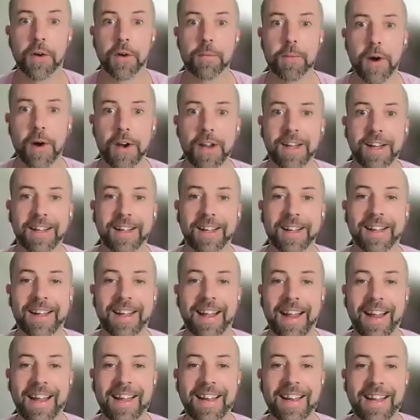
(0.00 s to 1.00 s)
Good morning.
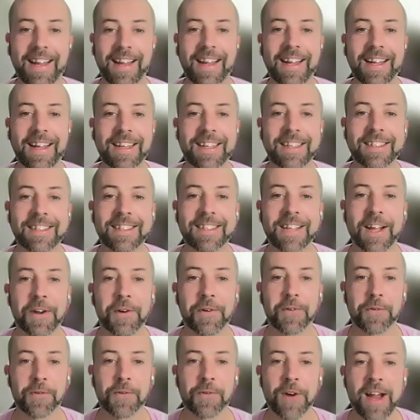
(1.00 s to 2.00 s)
It is
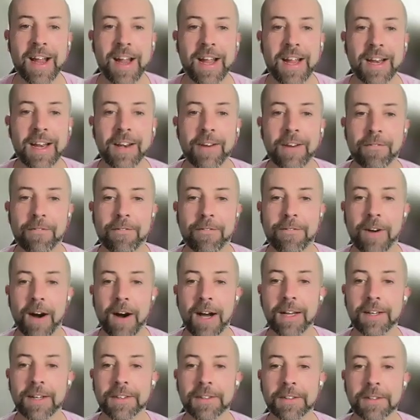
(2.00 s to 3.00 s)
grand
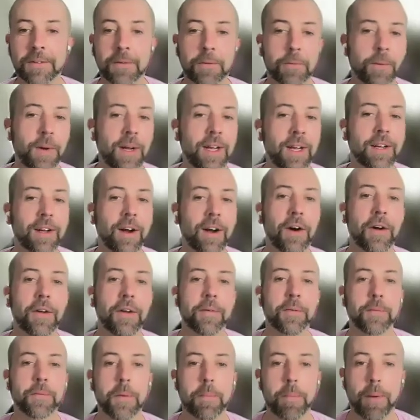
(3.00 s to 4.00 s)
final week
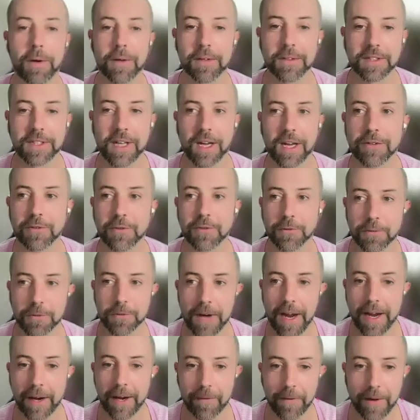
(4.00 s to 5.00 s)
on RuPaul's
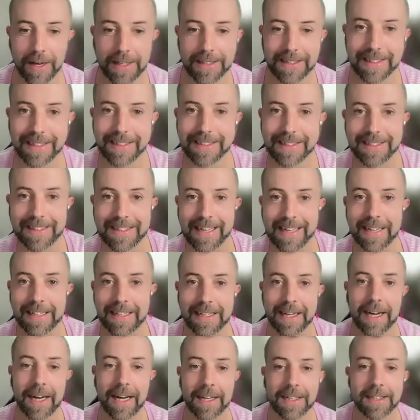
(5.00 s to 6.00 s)
Drag Race
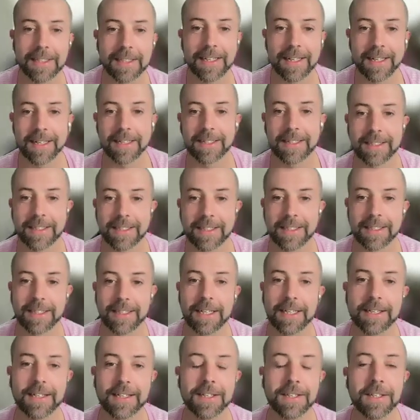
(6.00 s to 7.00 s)
Down Under
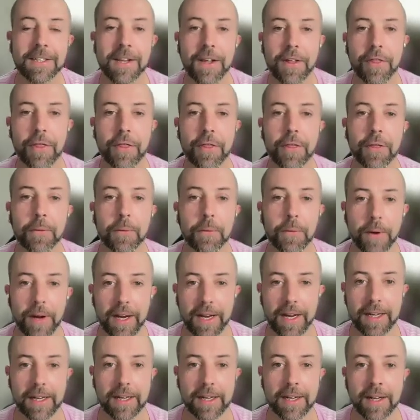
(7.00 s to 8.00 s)
Season
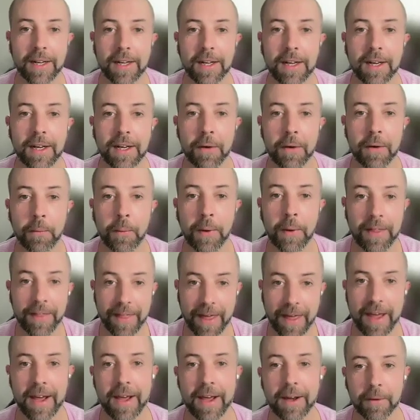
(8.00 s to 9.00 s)
3. We're
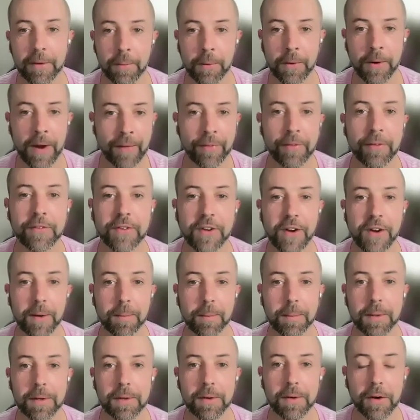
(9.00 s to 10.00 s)
there. We're at the
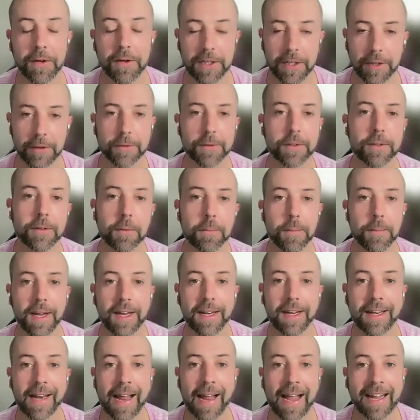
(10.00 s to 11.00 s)
top. Only 3
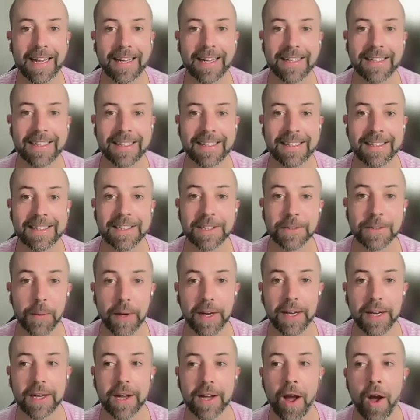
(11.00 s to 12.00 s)
remain. And this
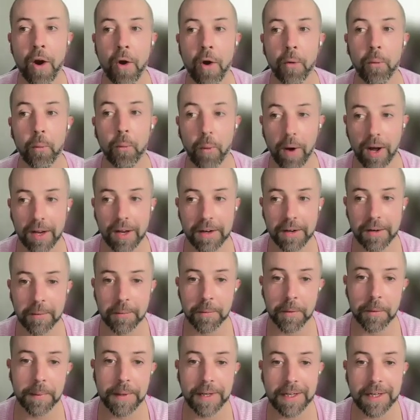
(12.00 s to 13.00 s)
week, one
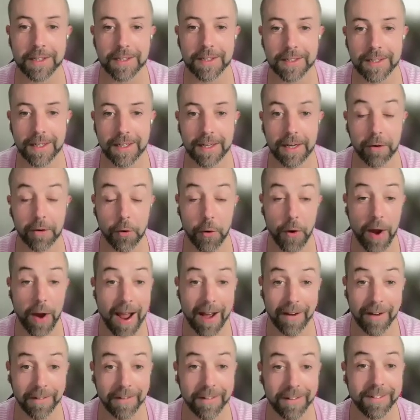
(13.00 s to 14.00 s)
will be
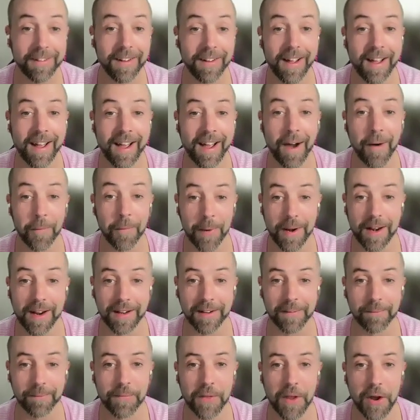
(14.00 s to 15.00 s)
crowned our
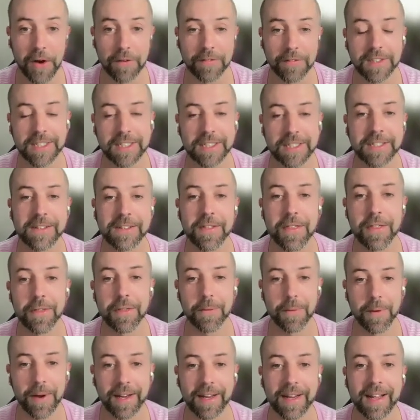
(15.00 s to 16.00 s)
winner of Season
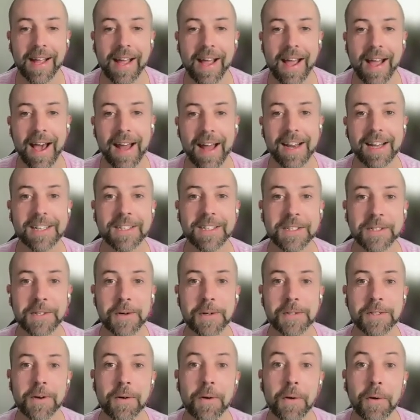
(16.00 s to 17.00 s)
3. And I get to
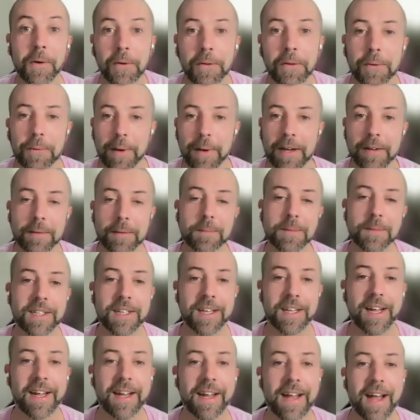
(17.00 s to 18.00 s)
talk to all 3 of them
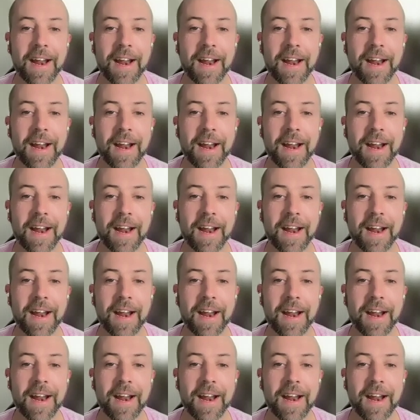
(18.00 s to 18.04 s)
today.